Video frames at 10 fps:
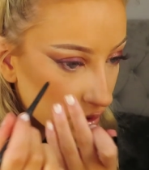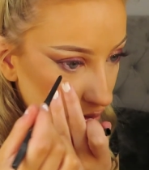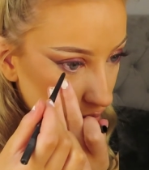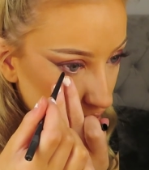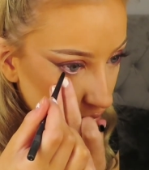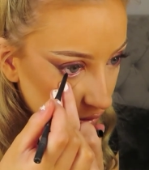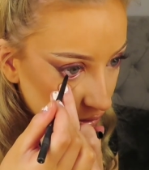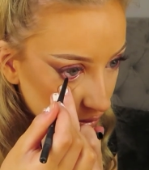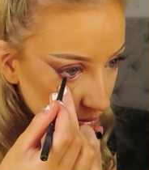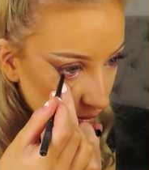You could
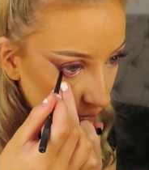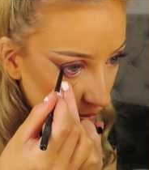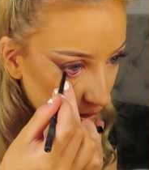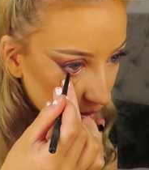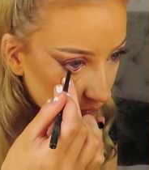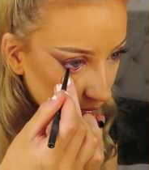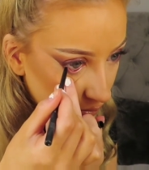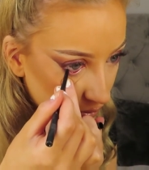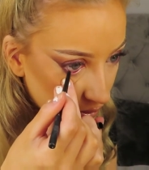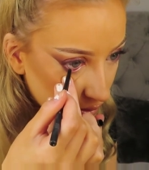use a white if you
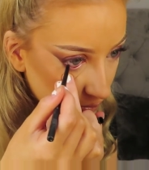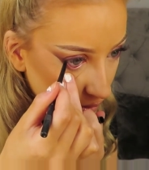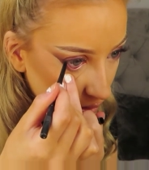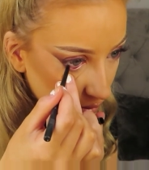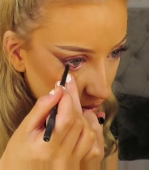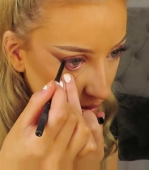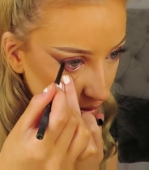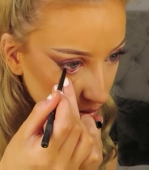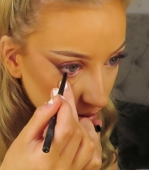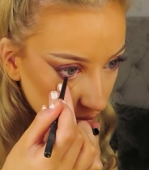want to make your
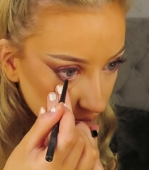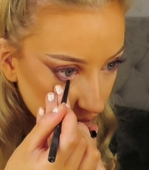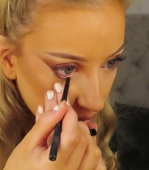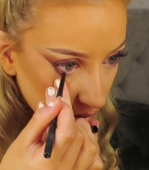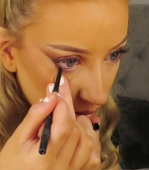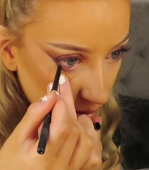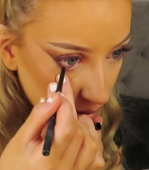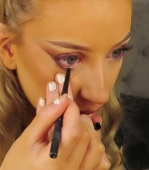eyes look bigger,